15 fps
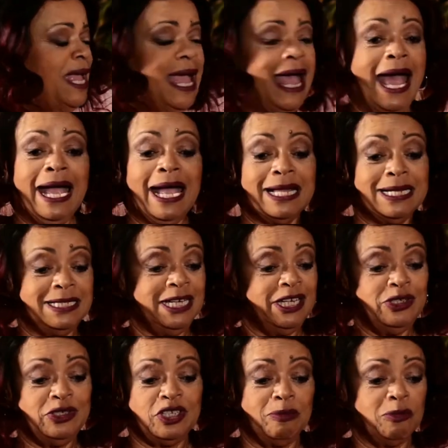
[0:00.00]
I got to tell you
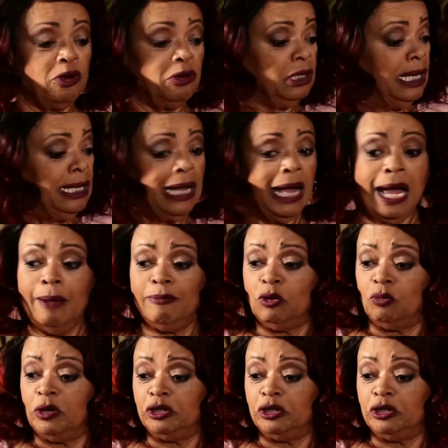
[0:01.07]
something, Colette. I'm the one